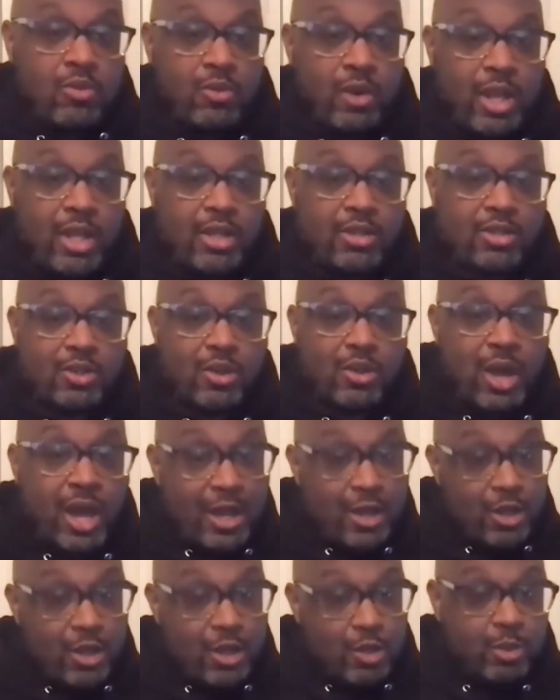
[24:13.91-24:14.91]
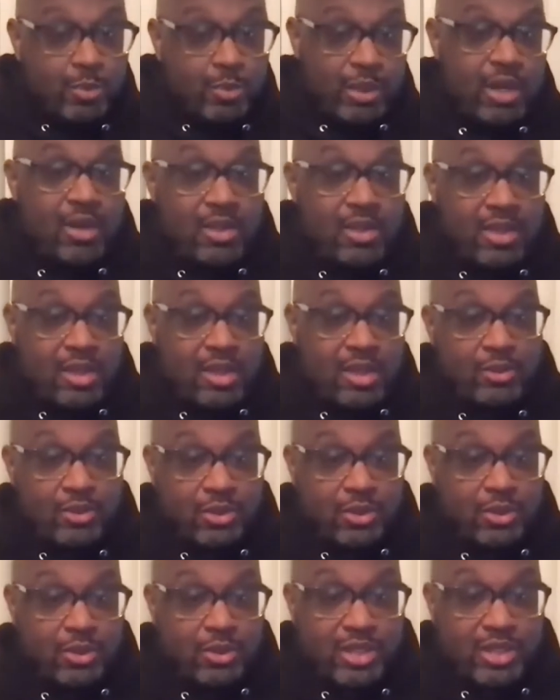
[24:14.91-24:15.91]
right? So how do you prepare those
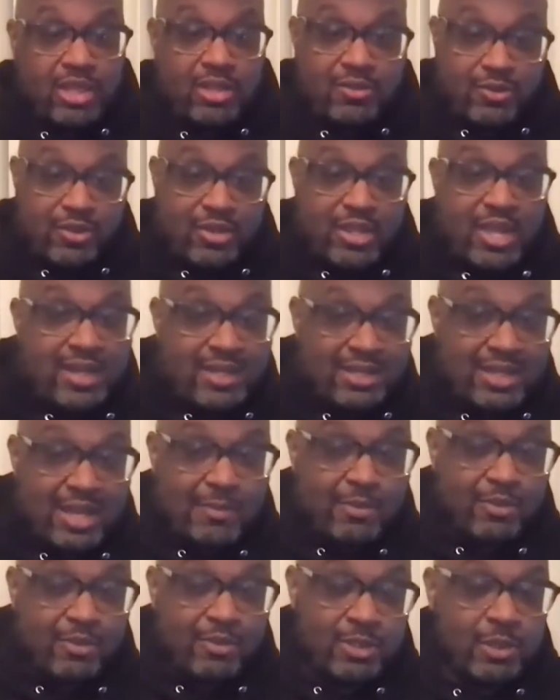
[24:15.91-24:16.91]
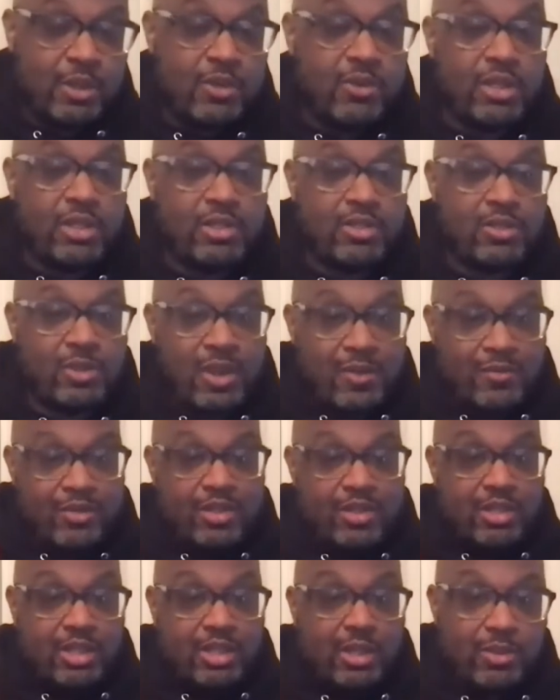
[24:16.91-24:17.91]
those kids for that type of experience? You have to
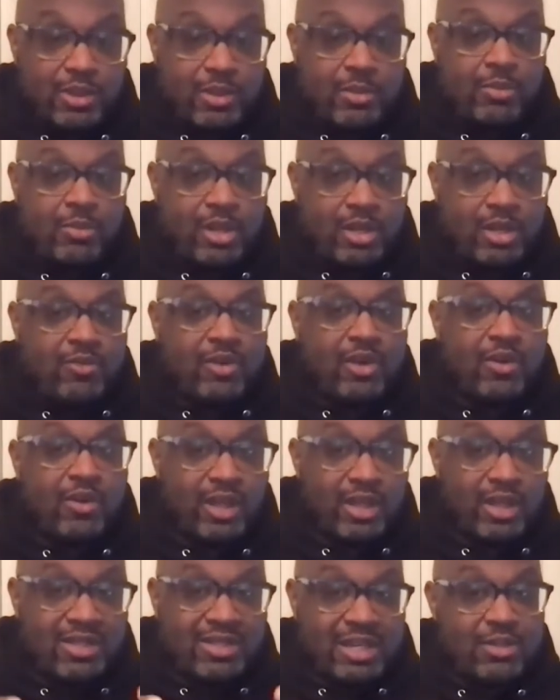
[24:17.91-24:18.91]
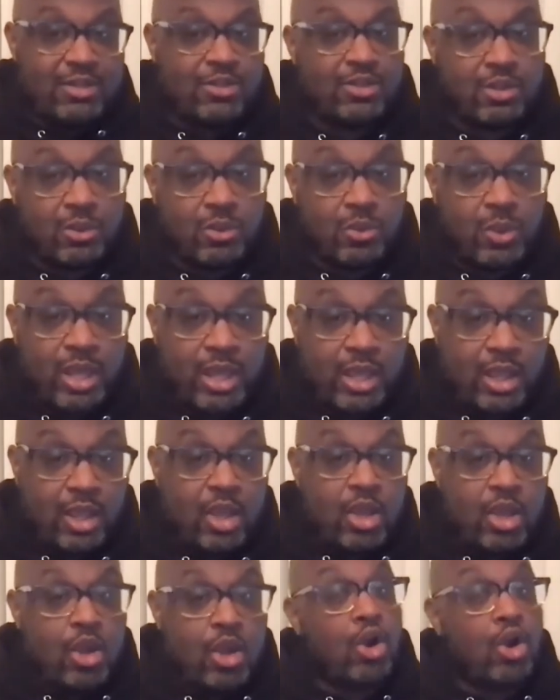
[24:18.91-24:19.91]
deal with them in a very intentional way
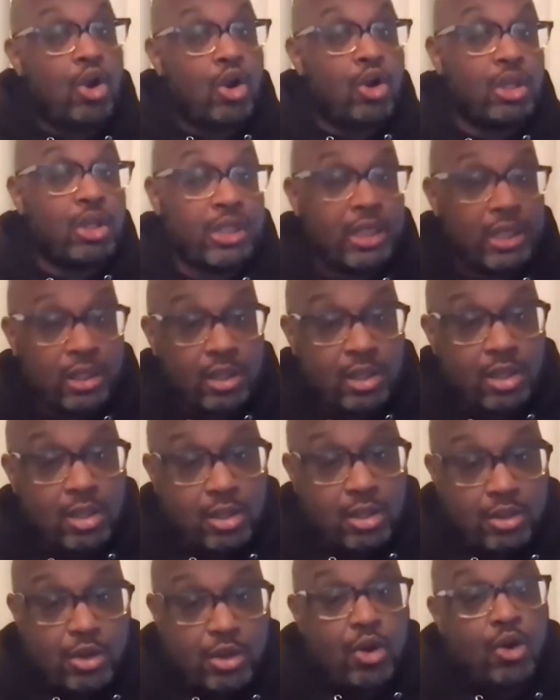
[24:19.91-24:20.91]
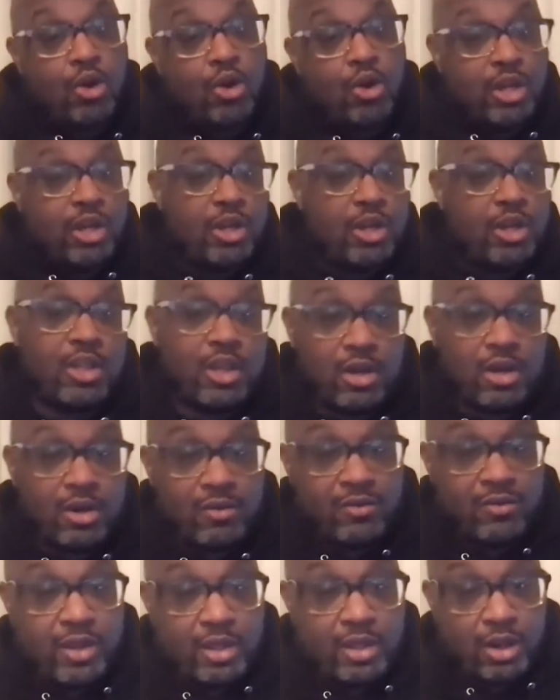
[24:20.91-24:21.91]
early. The earlier they're
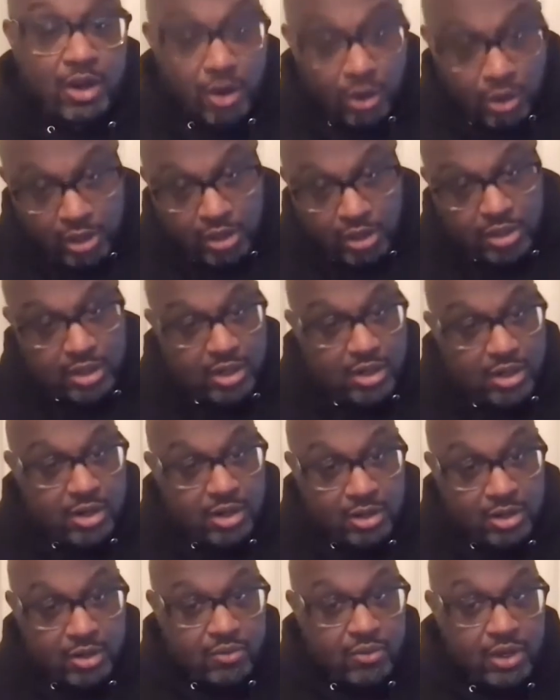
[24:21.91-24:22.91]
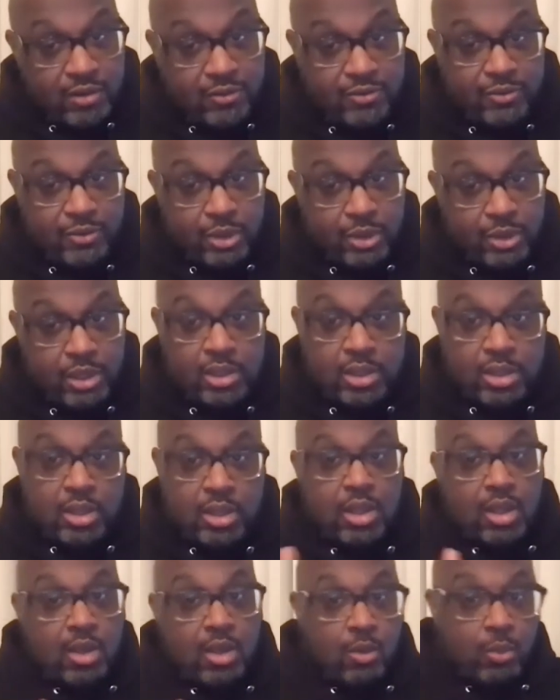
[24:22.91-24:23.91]
the earlier they're they're ready for it.
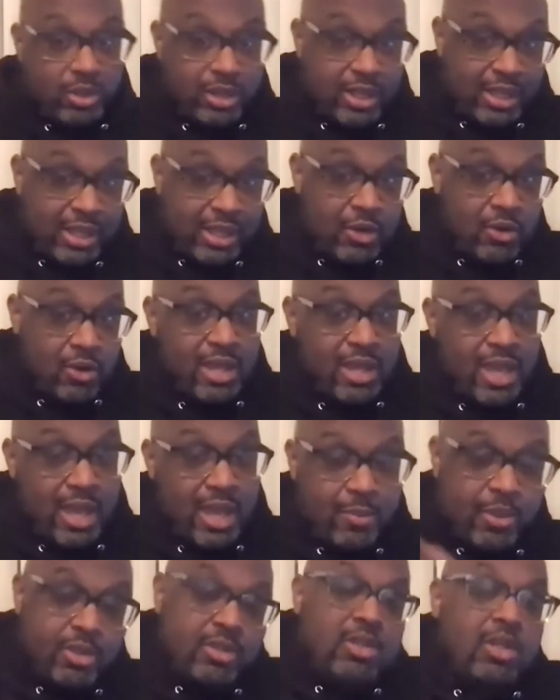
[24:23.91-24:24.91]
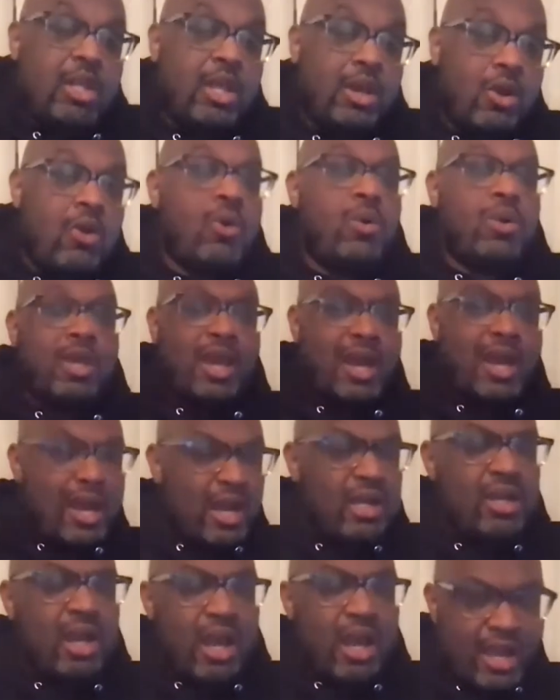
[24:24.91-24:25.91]
When they get on campus, they're like, "Oh, okay,
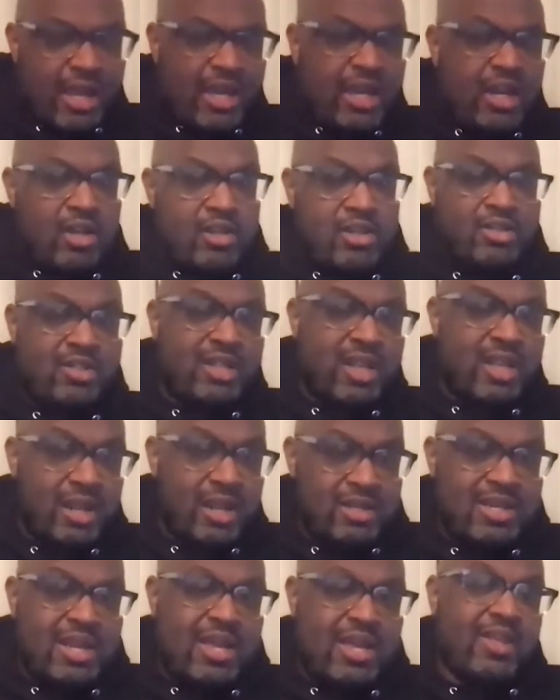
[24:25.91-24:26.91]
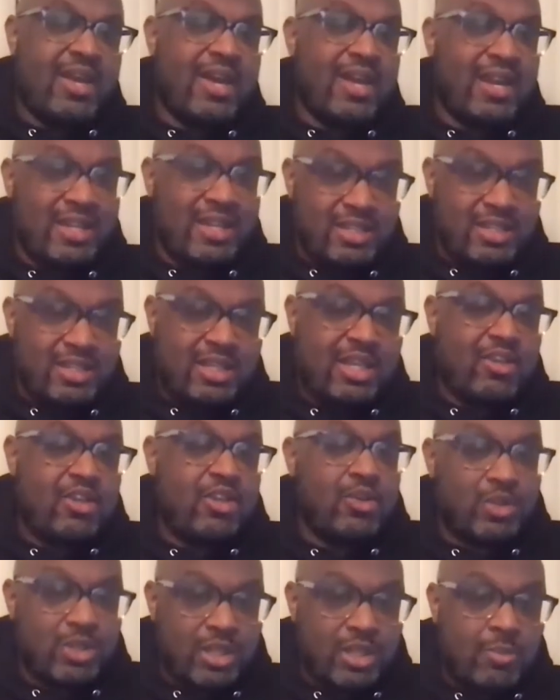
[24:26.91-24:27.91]
I, I kind of understand this." Now they got to just get
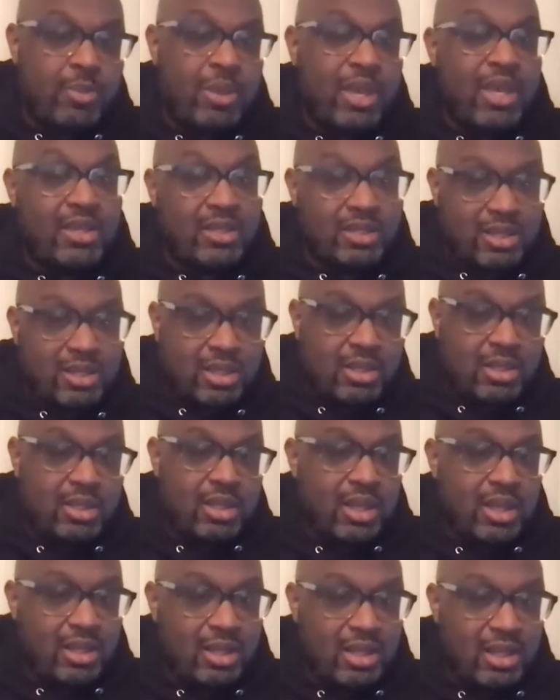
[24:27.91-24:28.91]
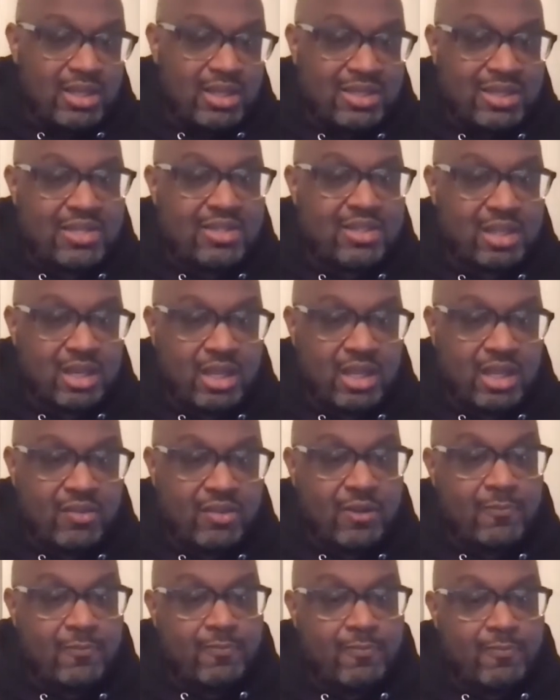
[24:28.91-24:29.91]
used to the pace and and the intensity of
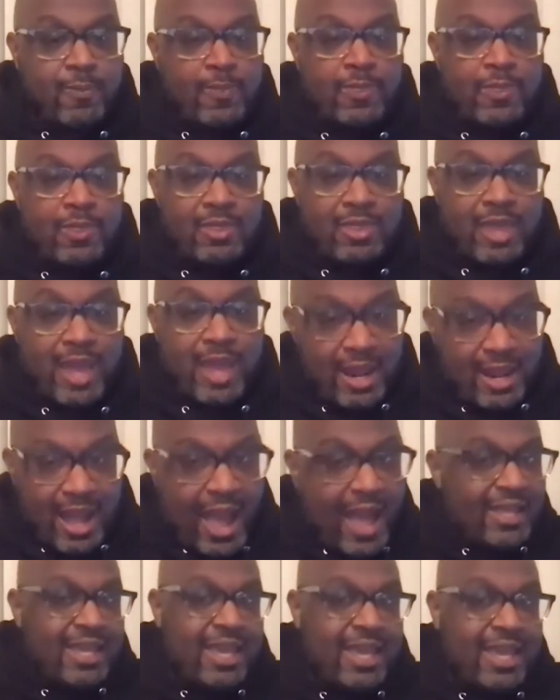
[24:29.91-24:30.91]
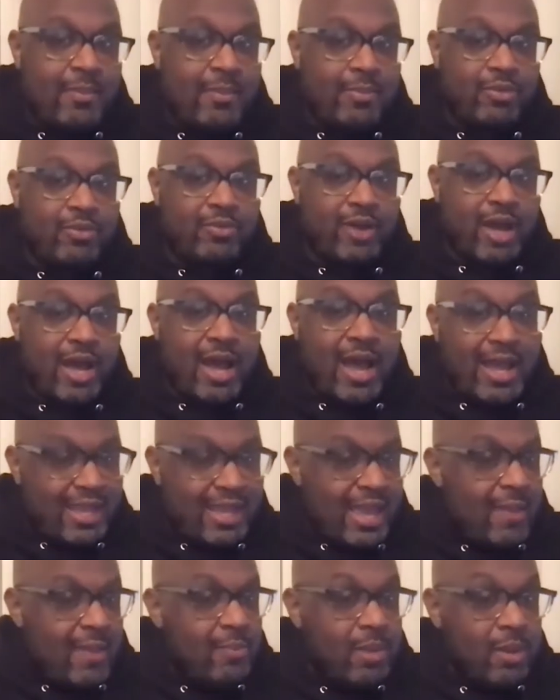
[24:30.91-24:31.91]
it that I can't provide, I
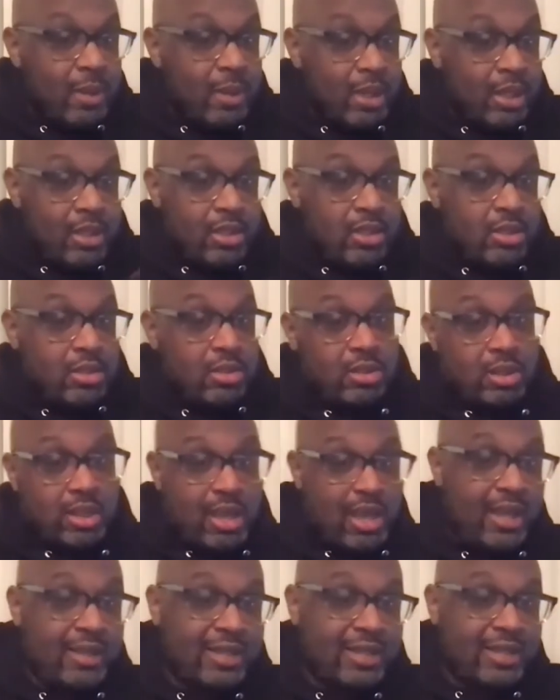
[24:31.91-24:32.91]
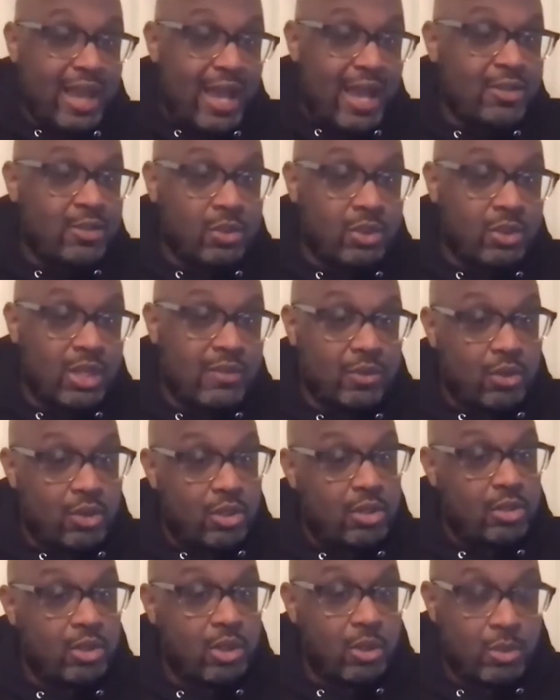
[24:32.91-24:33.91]
can't mimic at the high school level
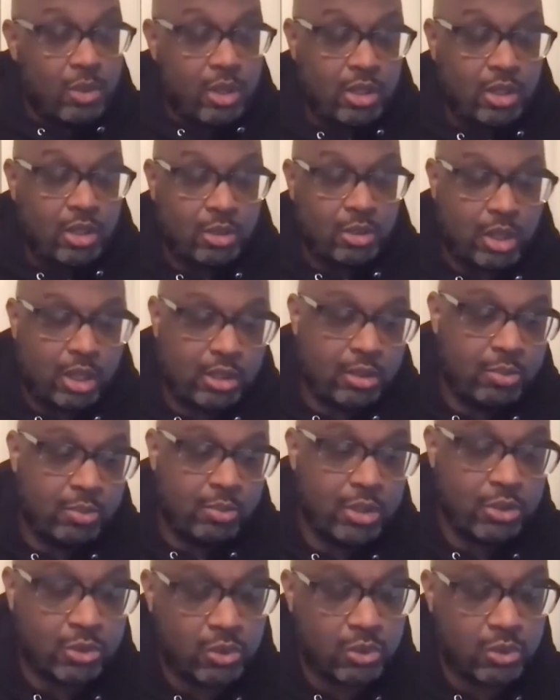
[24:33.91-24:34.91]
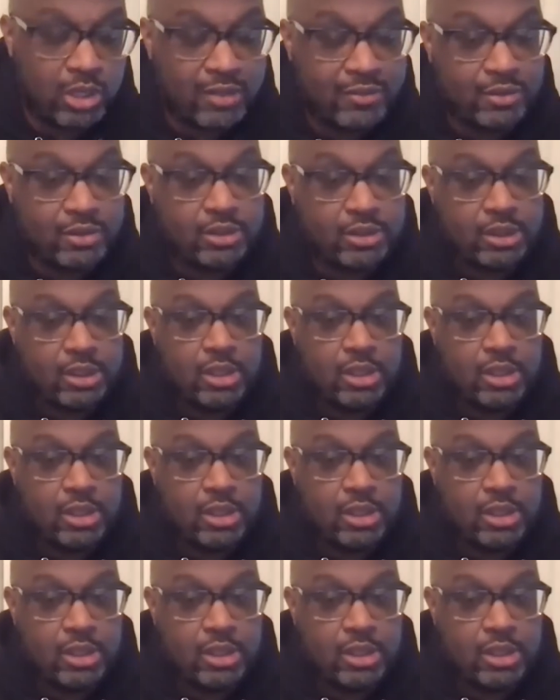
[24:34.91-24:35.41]
or the, at the middle school level.